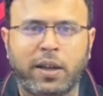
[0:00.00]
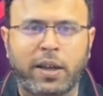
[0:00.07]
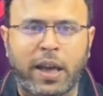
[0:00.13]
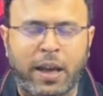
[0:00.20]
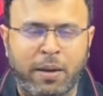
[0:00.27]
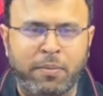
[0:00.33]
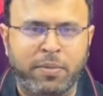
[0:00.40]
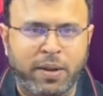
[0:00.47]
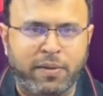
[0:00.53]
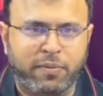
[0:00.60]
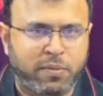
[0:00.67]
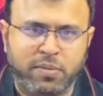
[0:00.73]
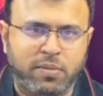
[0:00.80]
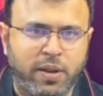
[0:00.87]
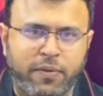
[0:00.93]
game
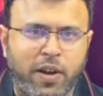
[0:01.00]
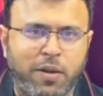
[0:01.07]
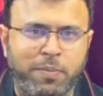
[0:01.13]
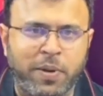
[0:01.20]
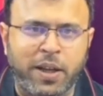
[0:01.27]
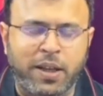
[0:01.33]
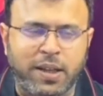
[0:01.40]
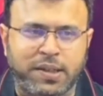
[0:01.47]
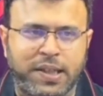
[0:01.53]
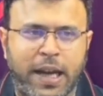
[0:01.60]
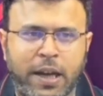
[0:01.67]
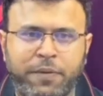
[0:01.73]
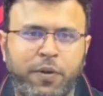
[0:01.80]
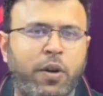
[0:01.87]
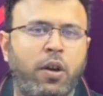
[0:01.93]
development and
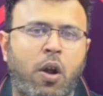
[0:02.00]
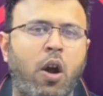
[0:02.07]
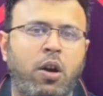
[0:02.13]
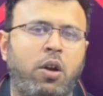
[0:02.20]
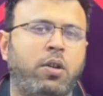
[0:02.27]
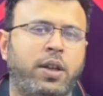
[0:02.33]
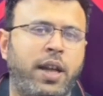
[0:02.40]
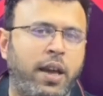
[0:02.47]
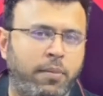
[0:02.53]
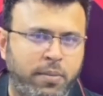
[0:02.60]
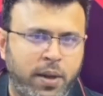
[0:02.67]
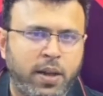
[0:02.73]
design for a long, long time,